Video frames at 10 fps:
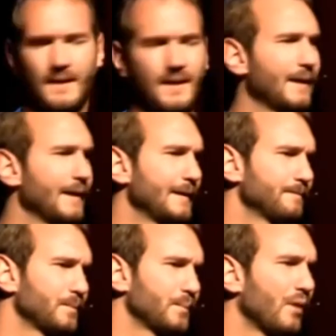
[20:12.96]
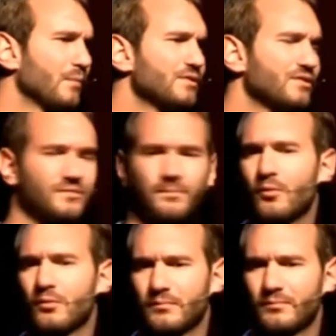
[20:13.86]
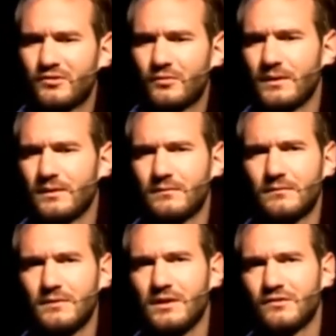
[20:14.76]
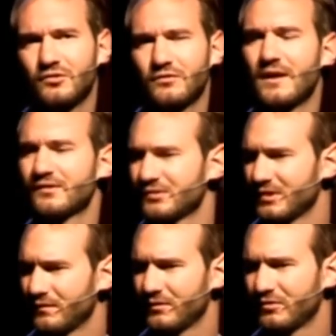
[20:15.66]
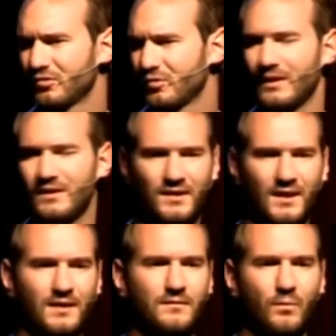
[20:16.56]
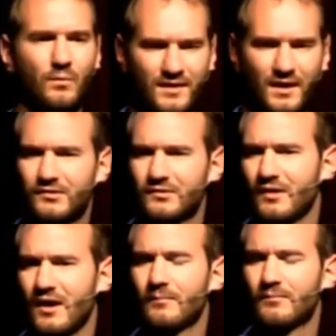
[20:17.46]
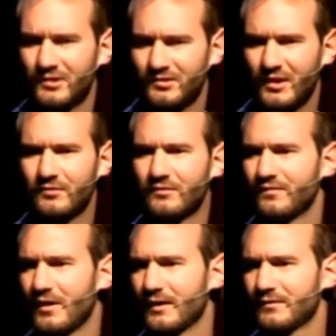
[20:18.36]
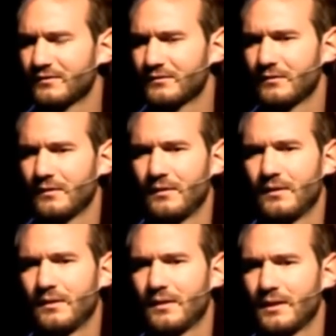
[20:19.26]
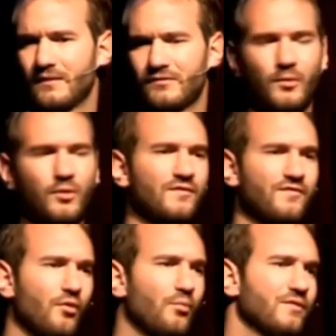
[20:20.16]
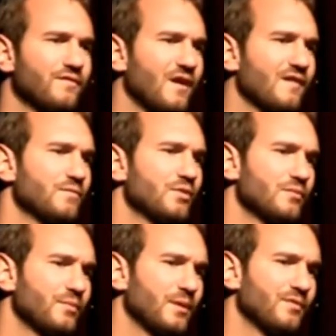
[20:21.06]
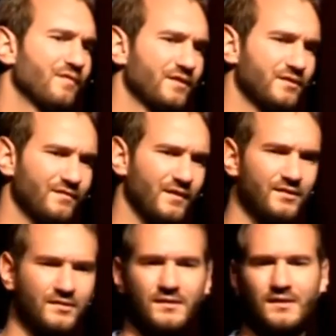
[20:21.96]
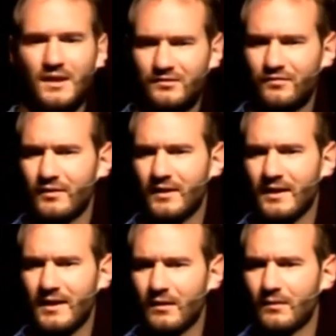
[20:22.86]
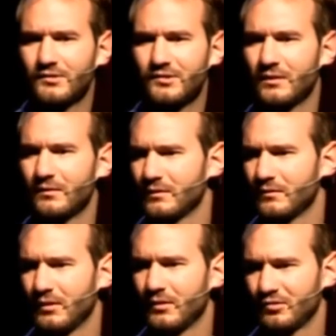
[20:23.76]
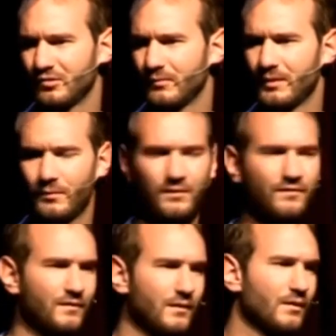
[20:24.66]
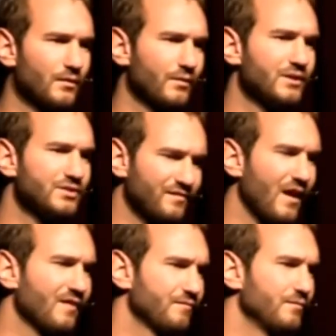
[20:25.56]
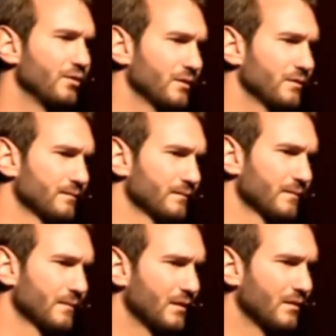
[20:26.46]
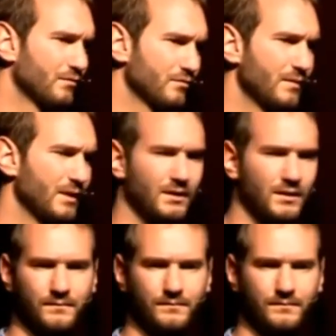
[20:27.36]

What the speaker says: I probably spoke between years 2007 and 2010, 1,000 times, 600 flights. And I've spoken to 4.5 million people face-to-face. In the last 48 hours here in Serbia, we've reached 5 million through media.